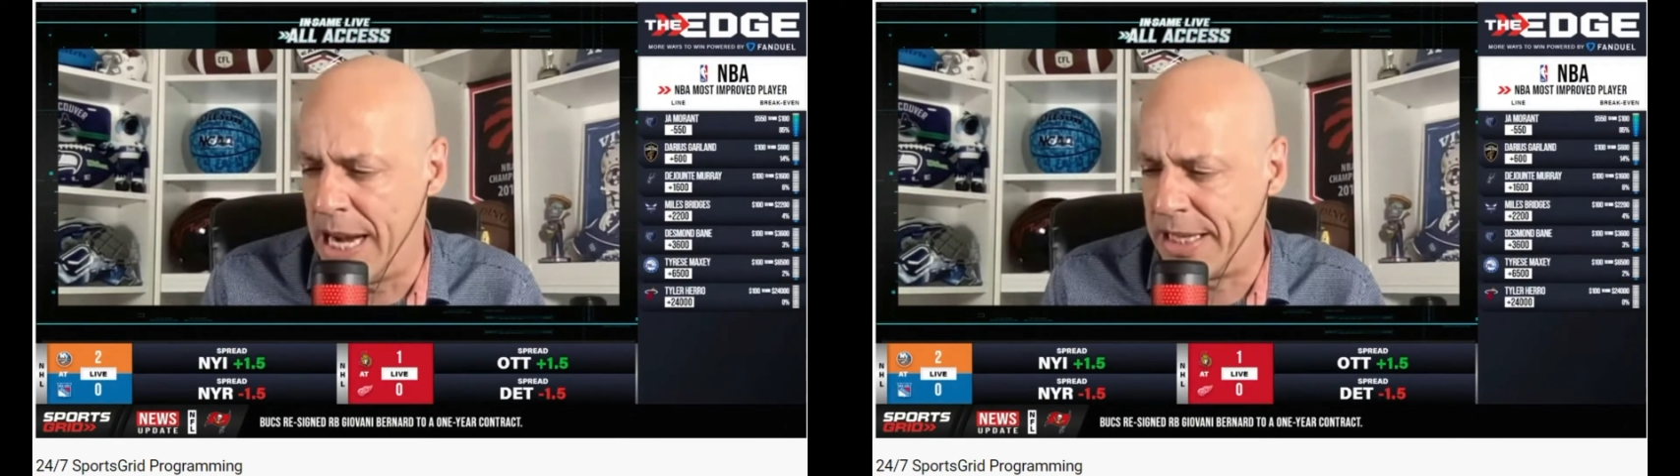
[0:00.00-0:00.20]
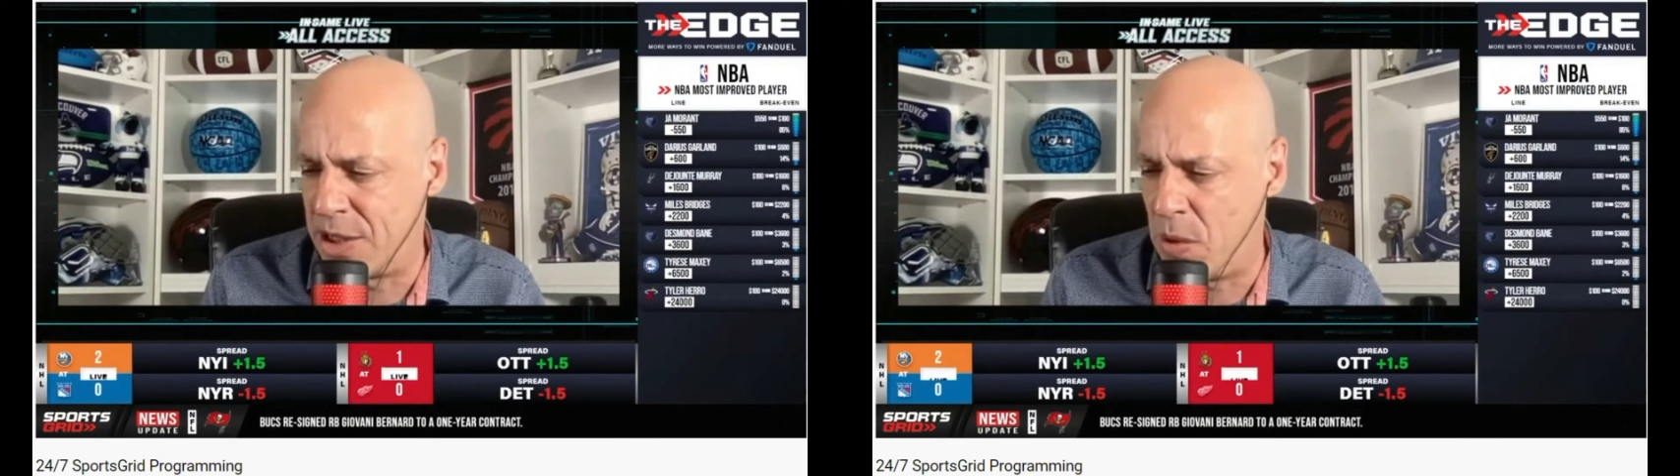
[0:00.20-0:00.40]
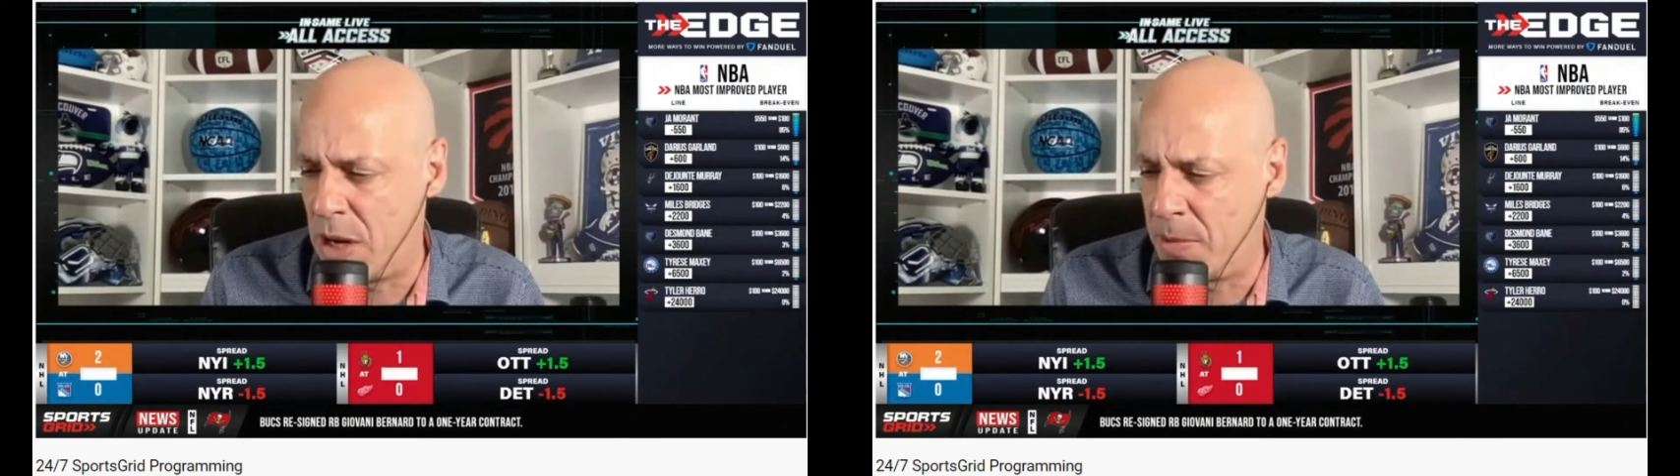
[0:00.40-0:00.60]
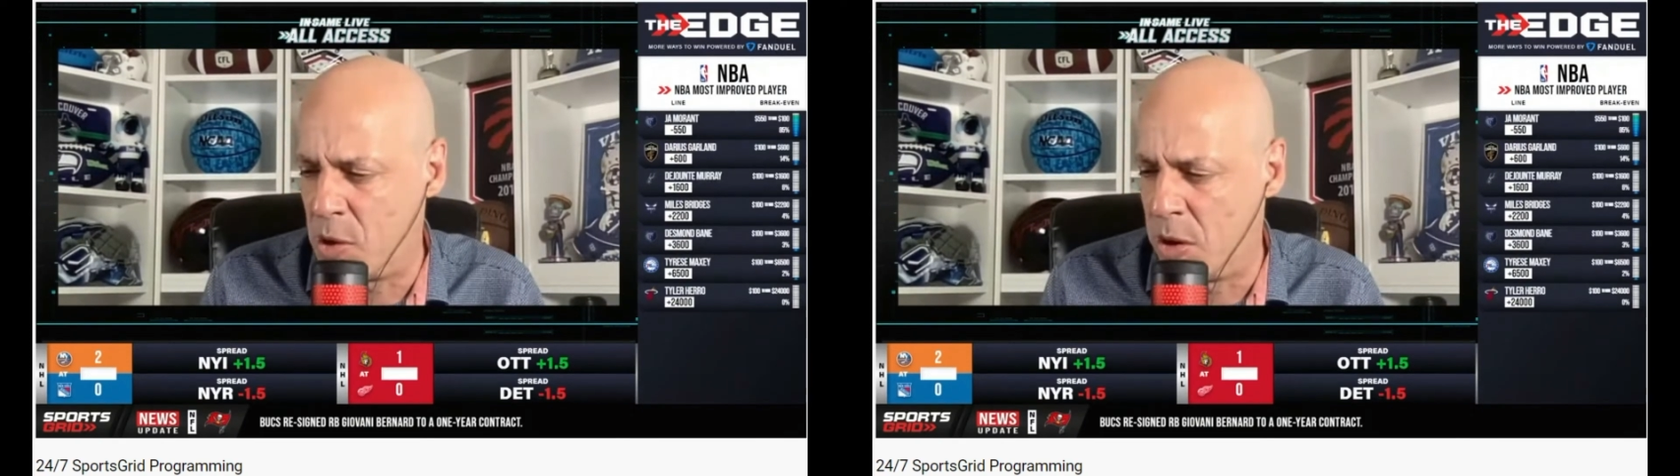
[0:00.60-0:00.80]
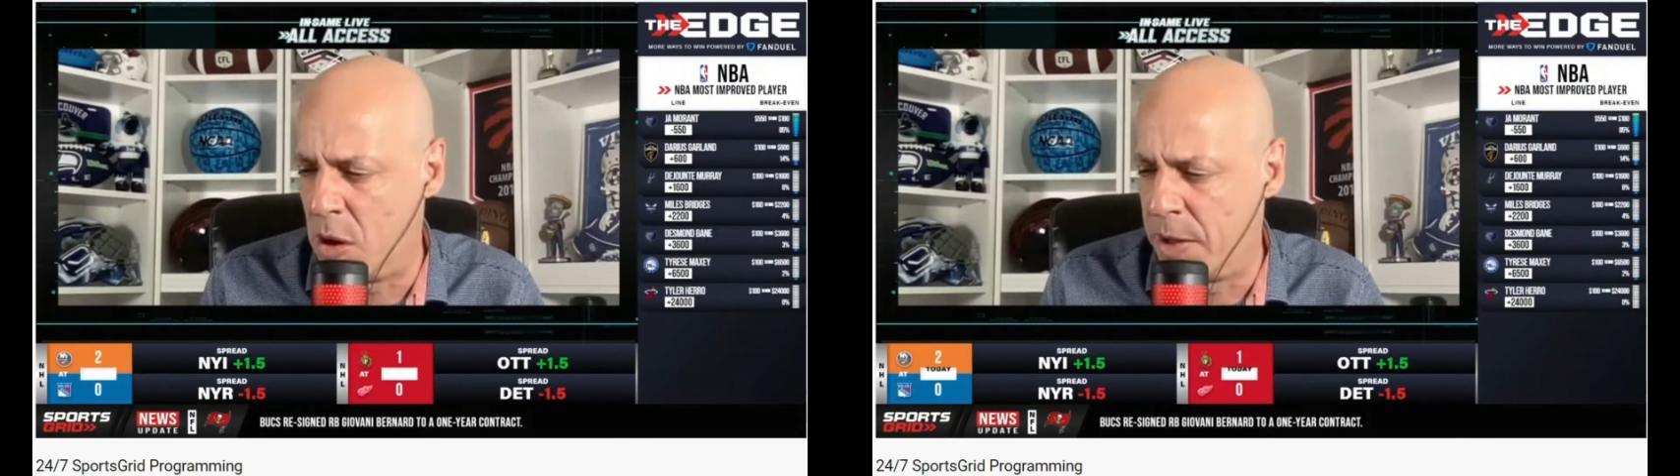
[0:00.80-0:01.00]
I like this one.
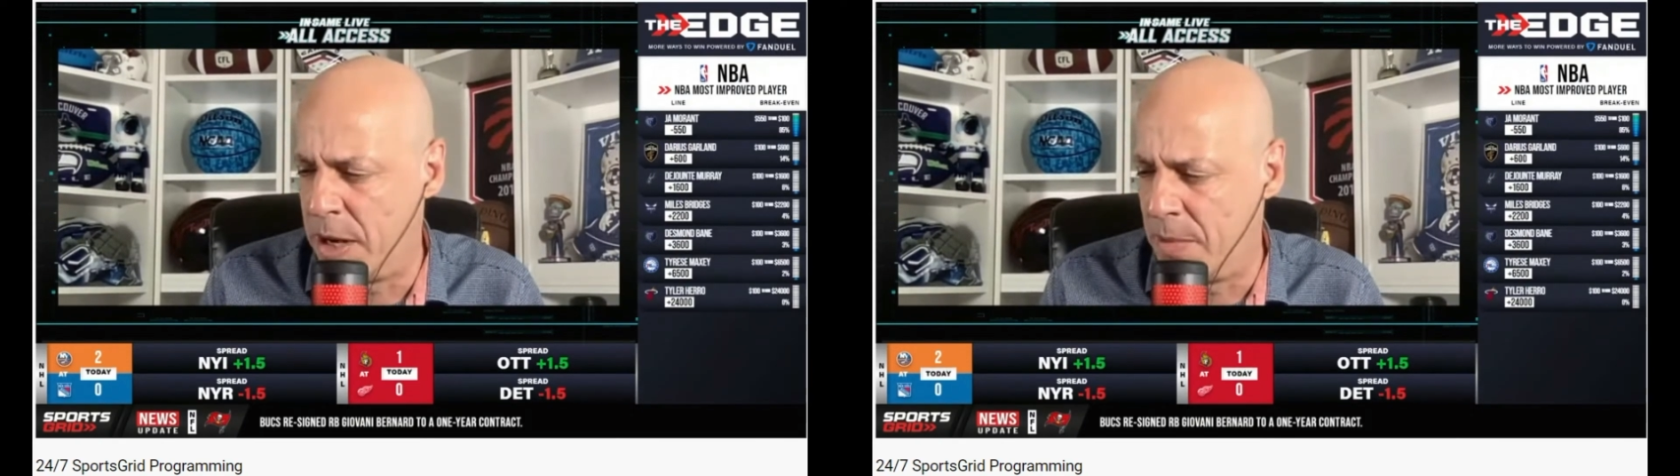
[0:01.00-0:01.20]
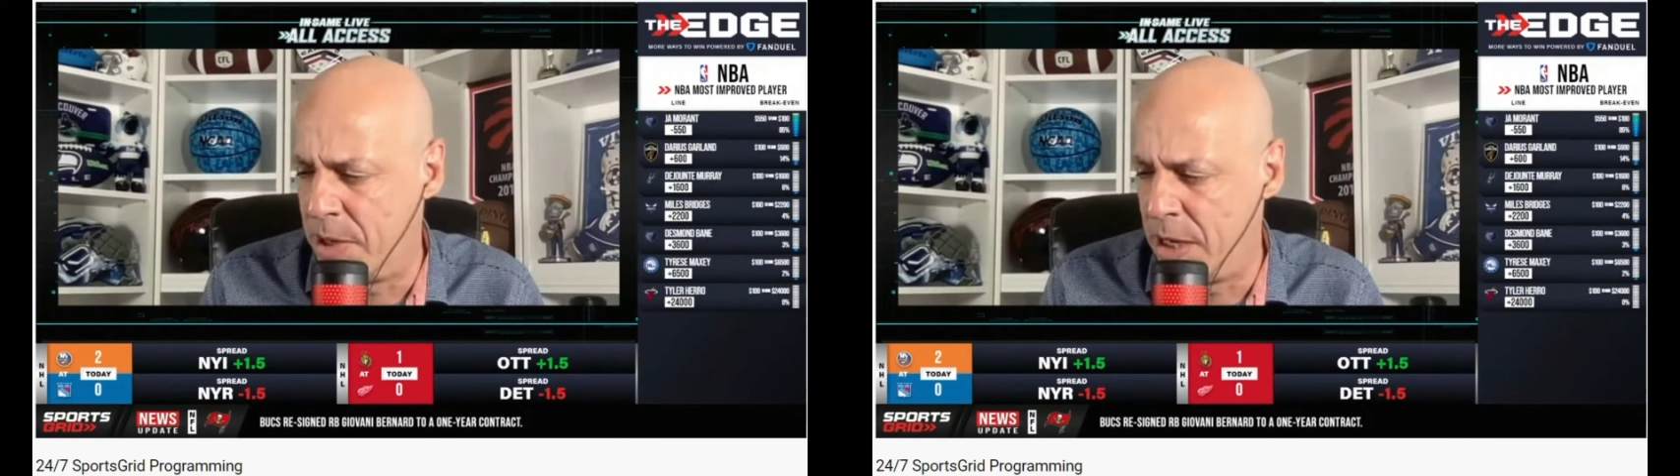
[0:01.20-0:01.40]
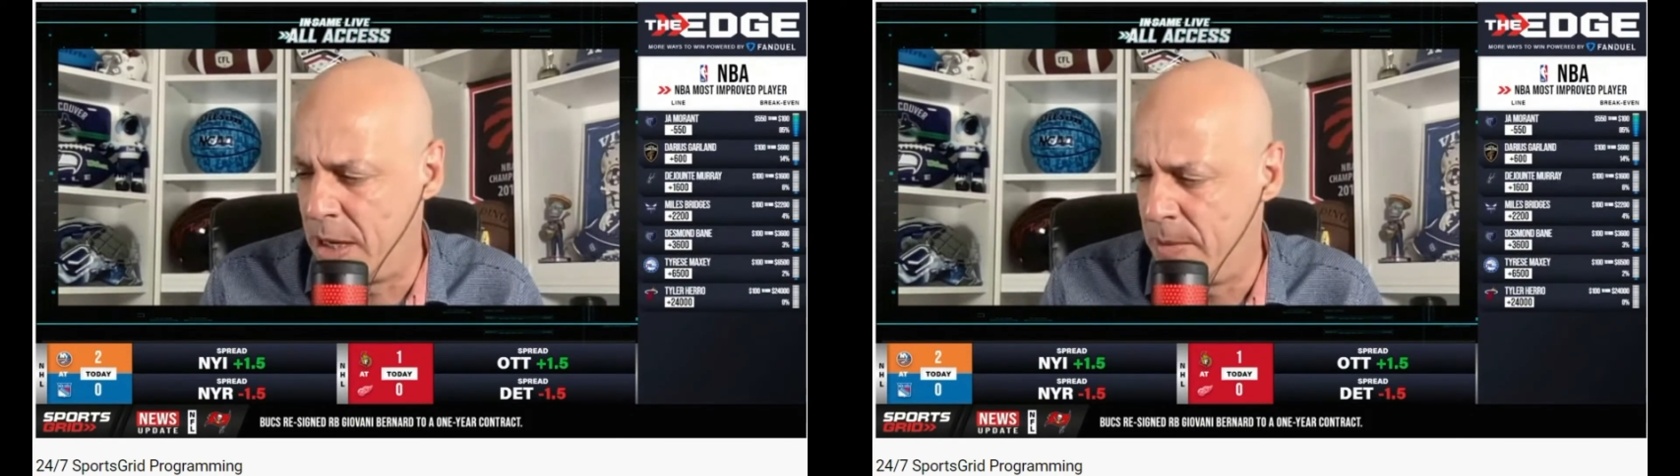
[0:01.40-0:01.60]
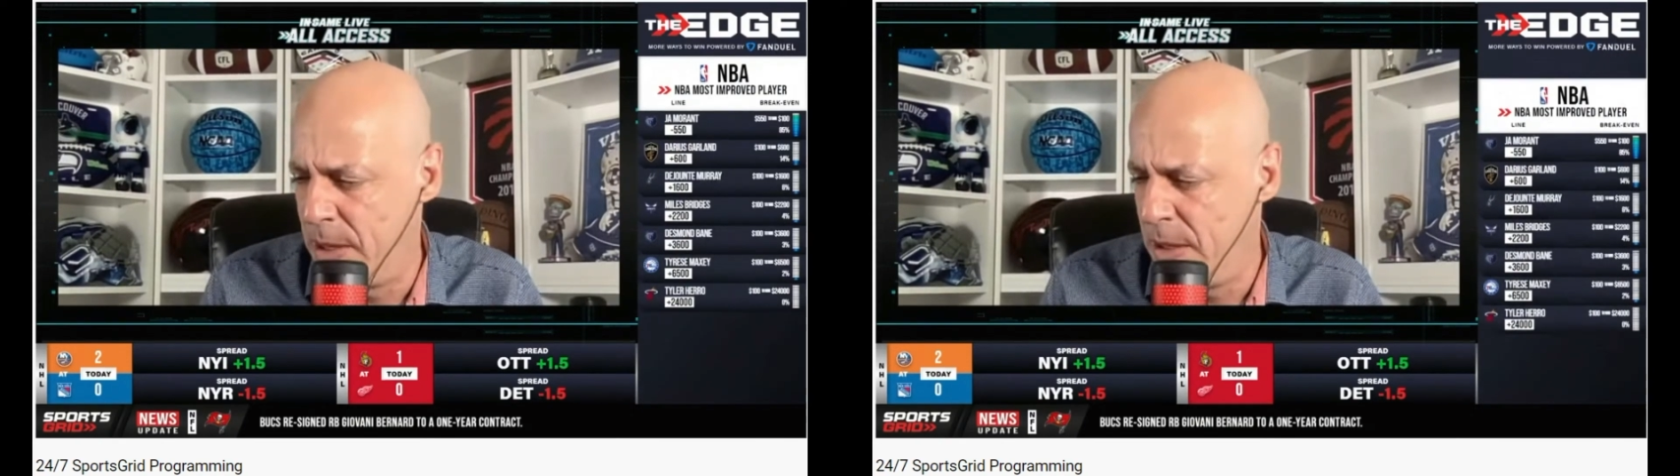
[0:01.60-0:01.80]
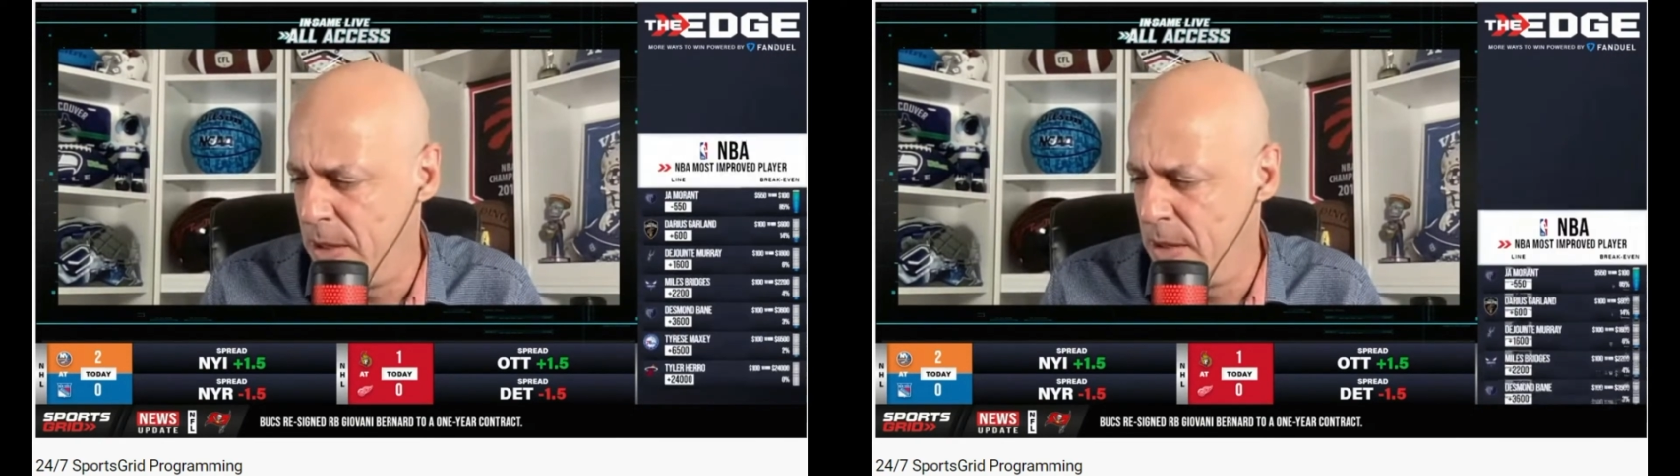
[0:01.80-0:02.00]
I'm going over the number here.
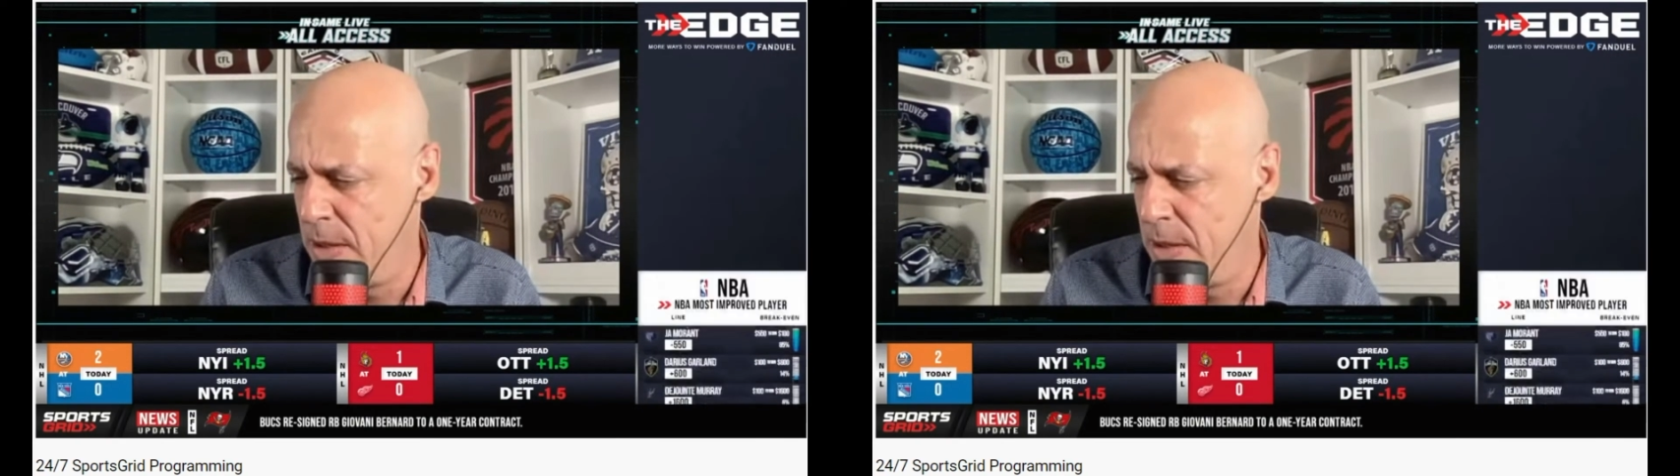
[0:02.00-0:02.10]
